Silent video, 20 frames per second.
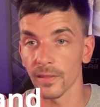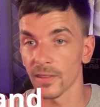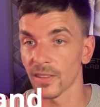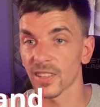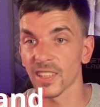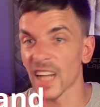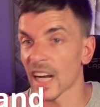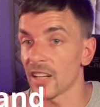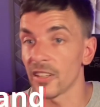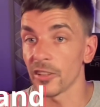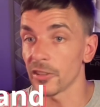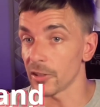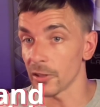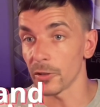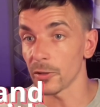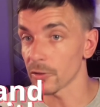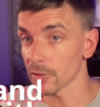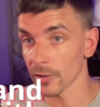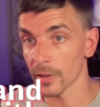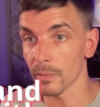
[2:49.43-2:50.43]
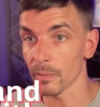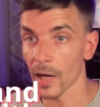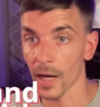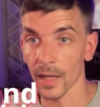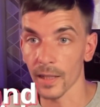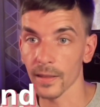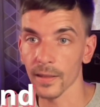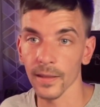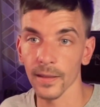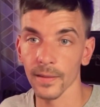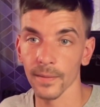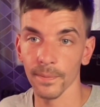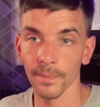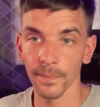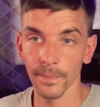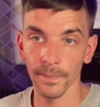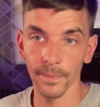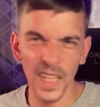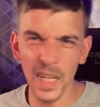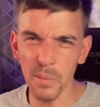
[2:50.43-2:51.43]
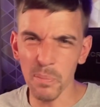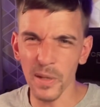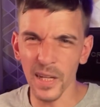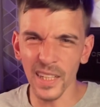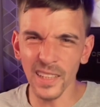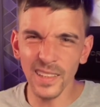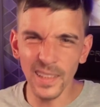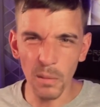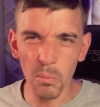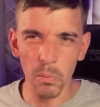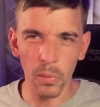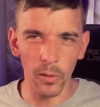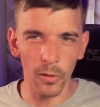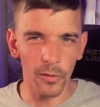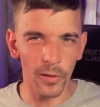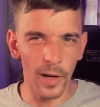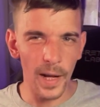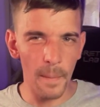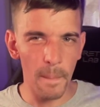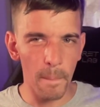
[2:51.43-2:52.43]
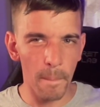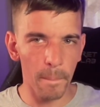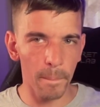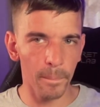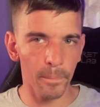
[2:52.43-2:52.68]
standard user in mind. Keeping it simple, right?